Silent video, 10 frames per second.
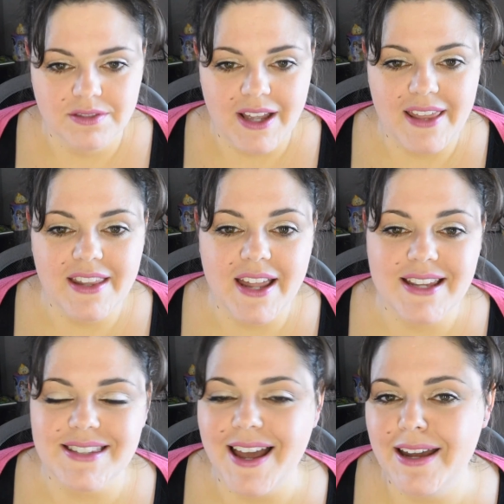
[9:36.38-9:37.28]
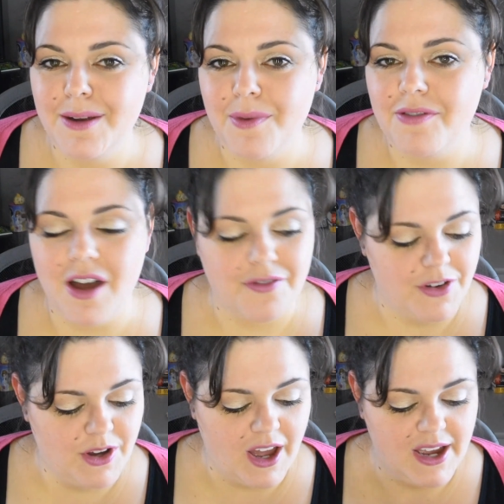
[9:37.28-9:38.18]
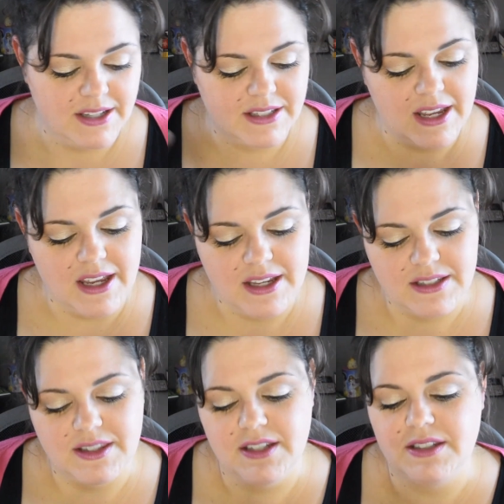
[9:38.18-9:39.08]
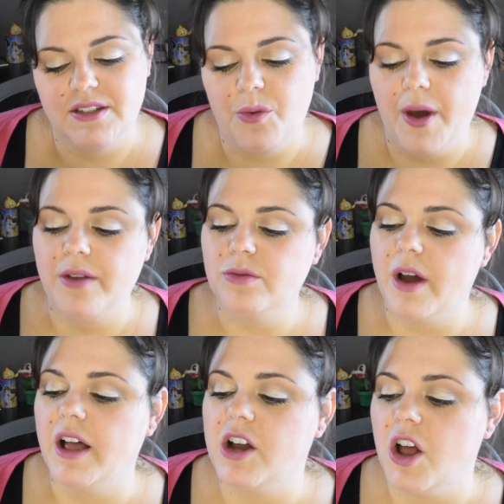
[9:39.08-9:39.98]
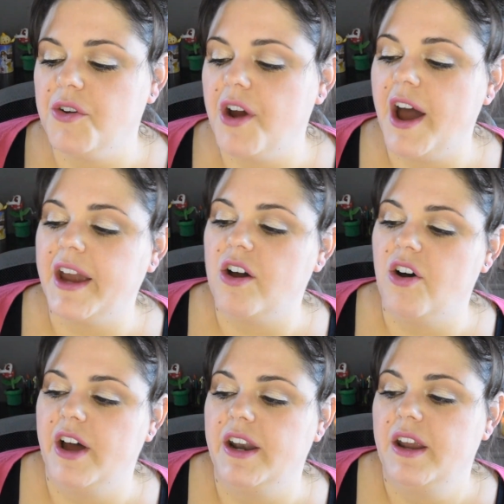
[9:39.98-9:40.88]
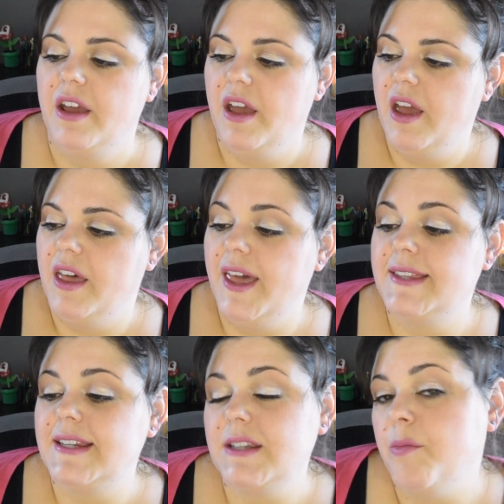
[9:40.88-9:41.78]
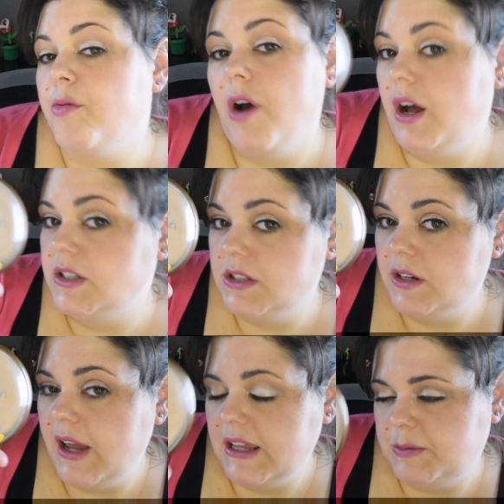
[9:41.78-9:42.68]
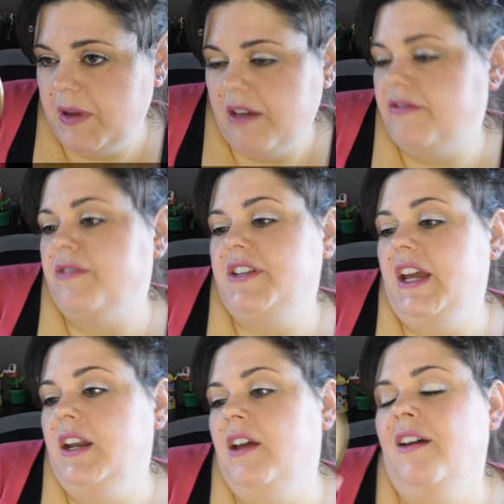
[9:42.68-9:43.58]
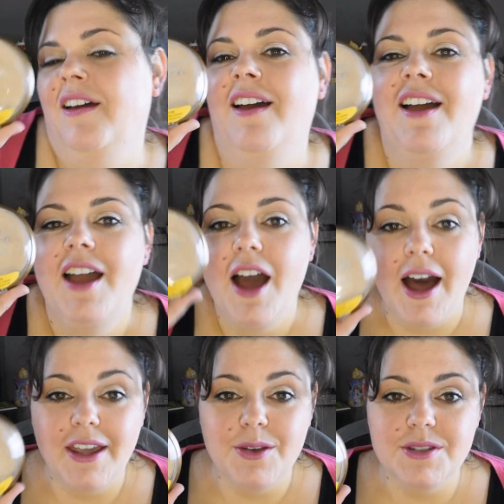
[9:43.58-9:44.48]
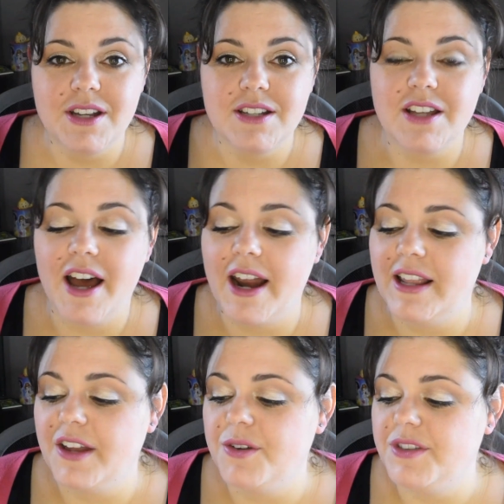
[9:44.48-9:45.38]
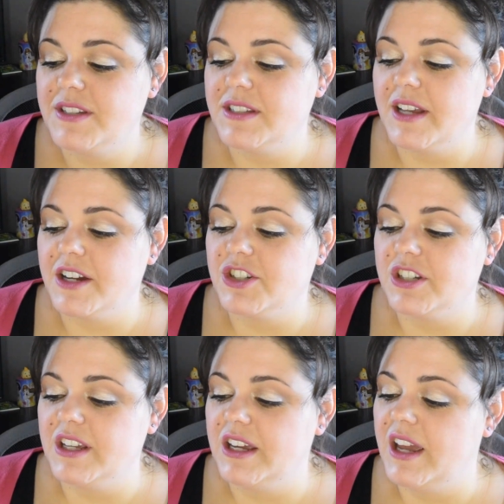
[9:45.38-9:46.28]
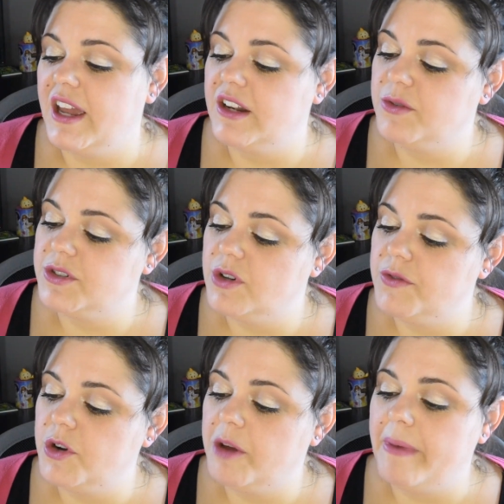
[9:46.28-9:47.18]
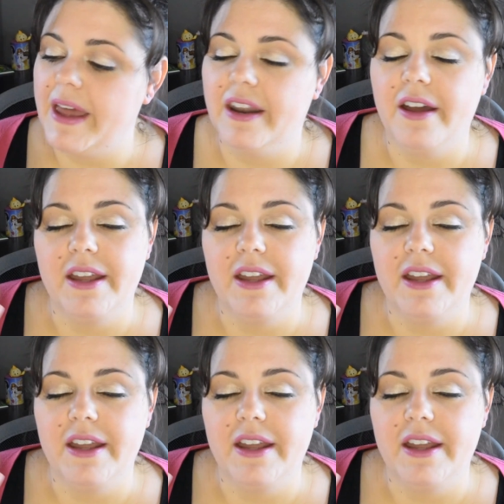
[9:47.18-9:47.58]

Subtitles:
And the last item I've got for you guys is this Wet n Wild Color Icon. It says a bronzer, SPF 15. I use it as a highlighter. This is actually in Reserve Your Cabana.